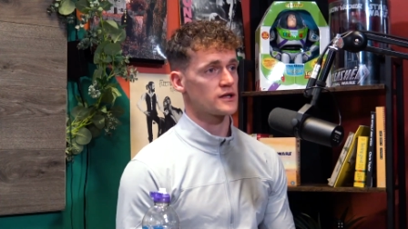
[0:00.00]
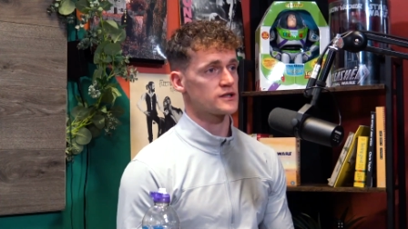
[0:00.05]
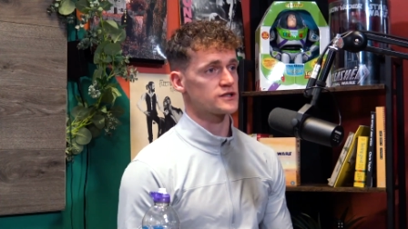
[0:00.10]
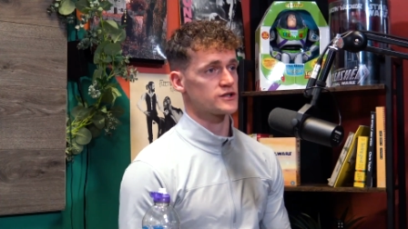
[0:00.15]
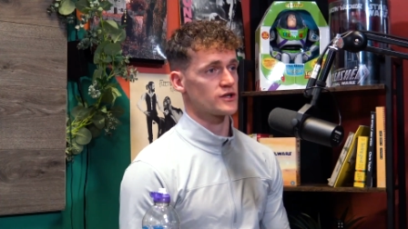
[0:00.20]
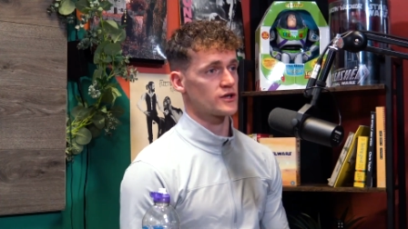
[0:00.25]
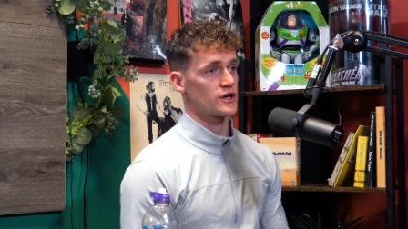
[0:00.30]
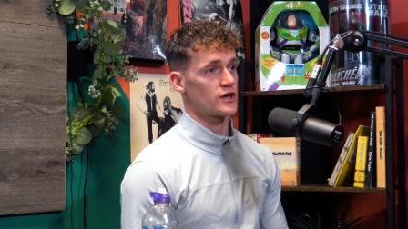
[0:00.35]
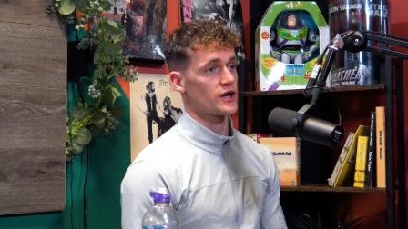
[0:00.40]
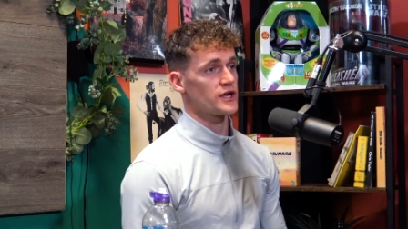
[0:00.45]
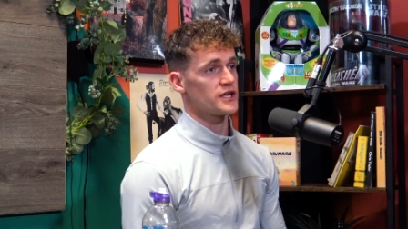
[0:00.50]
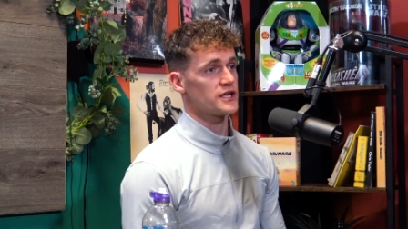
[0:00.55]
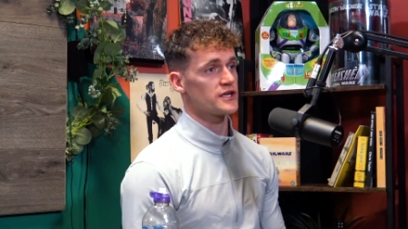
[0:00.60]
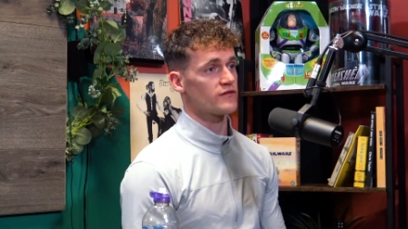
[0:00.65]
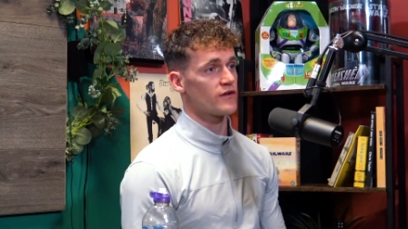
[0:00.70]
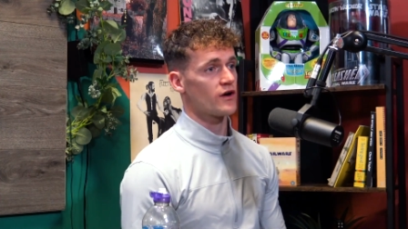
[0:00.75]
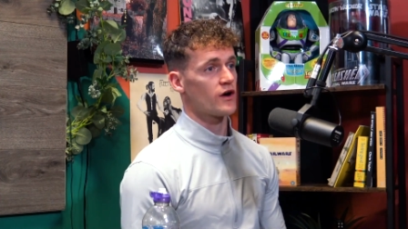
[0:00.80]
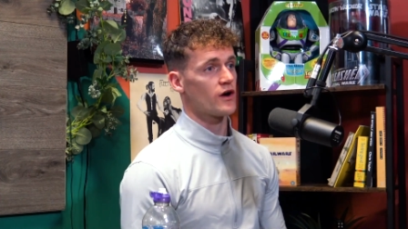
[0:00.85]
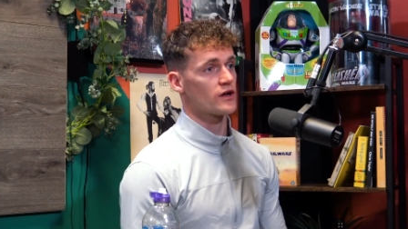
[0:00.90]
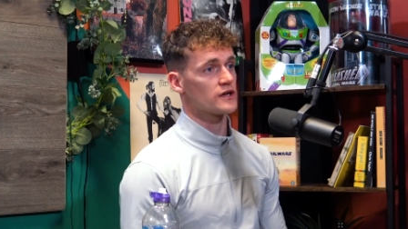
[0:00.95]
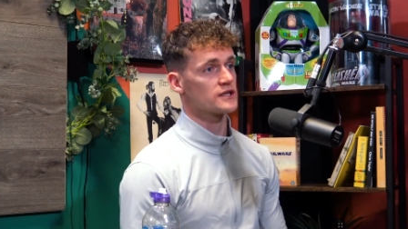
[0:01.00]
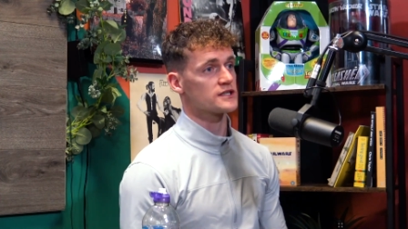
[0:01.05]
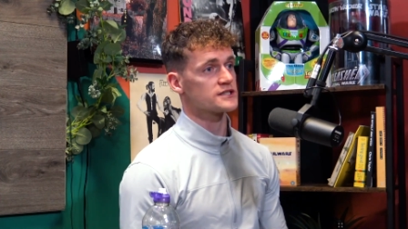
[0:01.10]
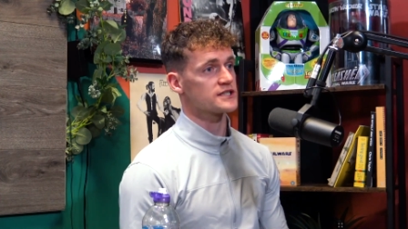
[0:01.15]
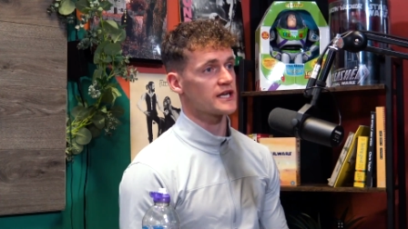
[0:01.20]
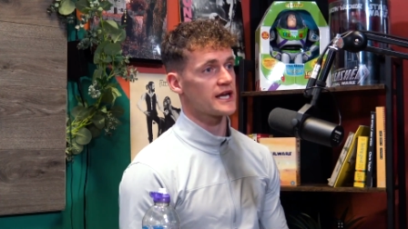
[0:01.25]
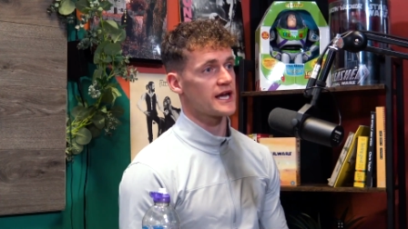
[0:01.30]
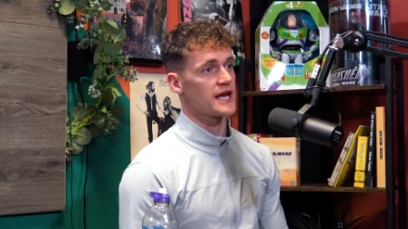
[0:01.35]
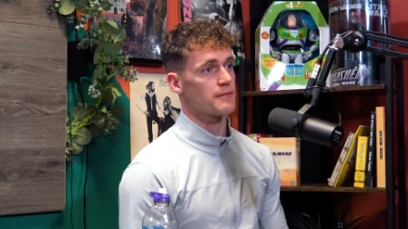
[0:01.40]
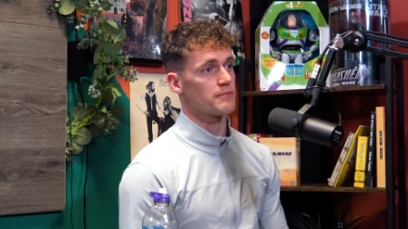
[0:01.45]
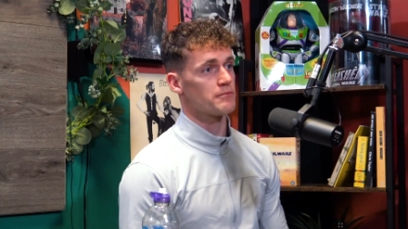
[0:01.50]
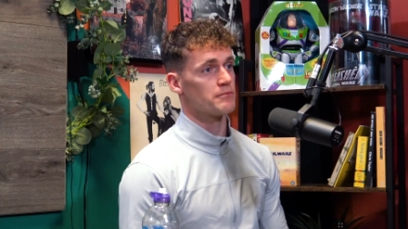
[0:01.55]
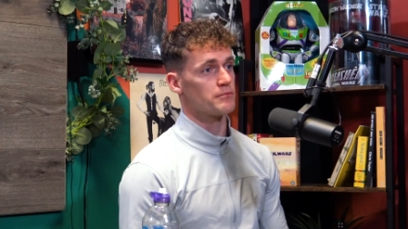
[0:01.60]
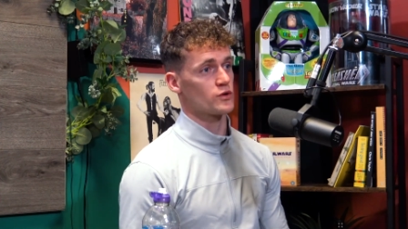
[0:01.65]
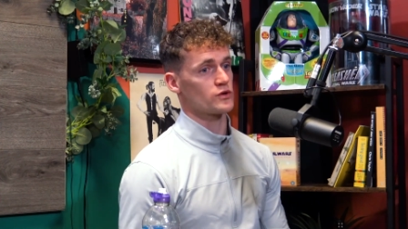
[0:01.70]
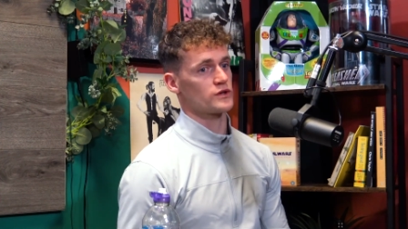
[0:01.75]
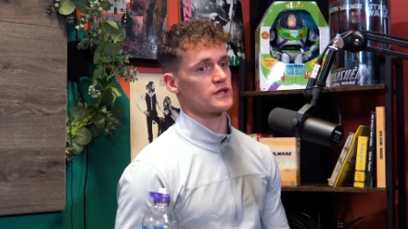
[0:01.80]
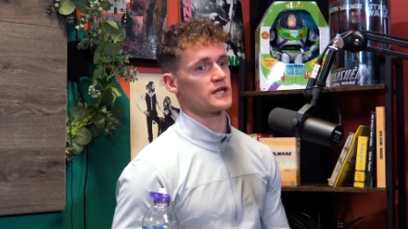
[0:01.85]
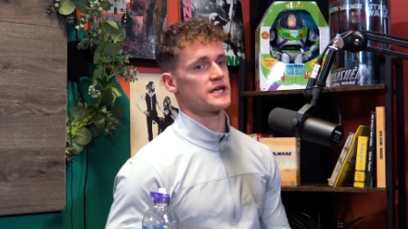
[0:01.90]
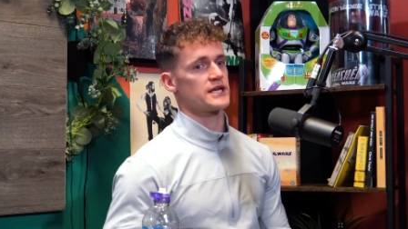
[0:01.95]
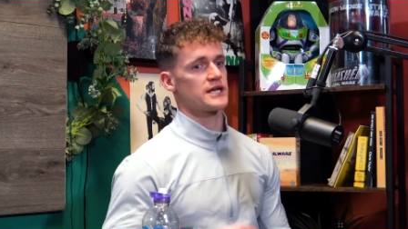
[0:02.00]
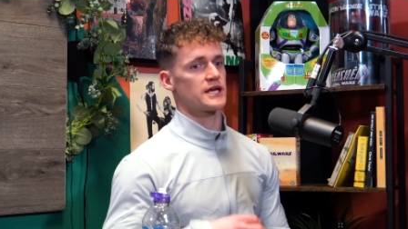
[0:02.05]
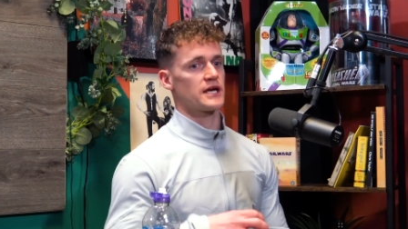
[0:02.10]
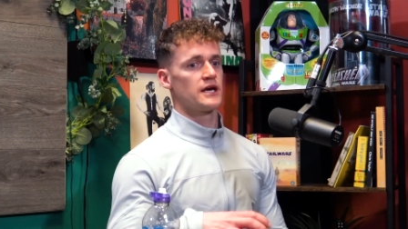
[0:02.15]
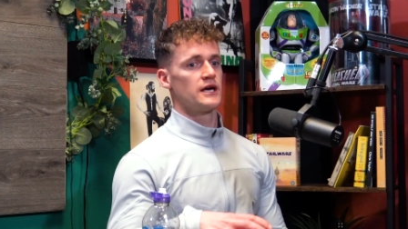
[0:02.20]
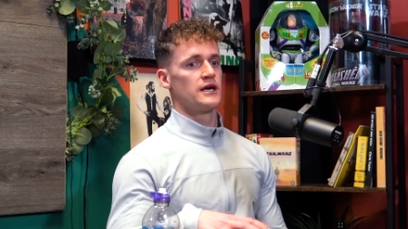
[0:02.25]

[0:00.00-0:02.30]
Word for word: I completely kind of agree. all the same, but like